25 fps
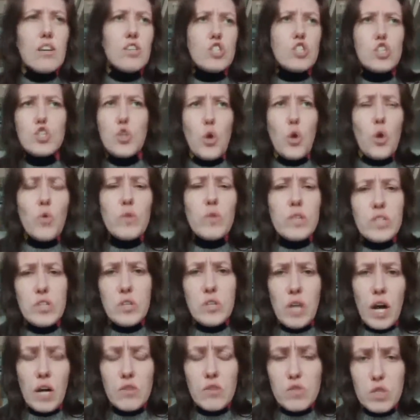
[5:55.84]
showing
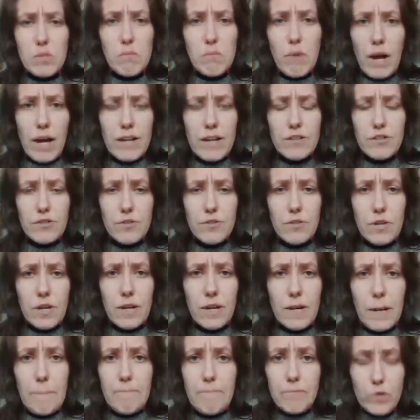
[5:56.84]
how smart you
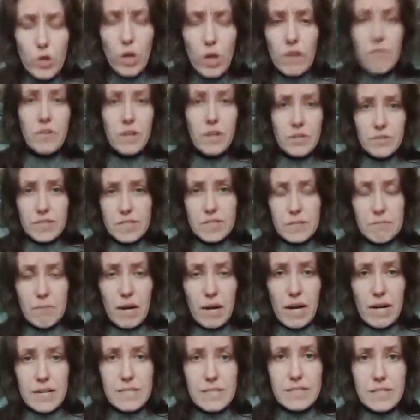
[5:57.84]
are. You are very
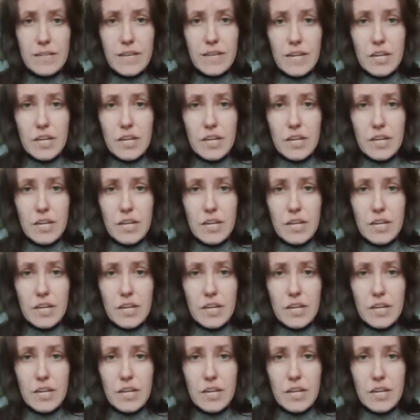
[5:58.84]
smart.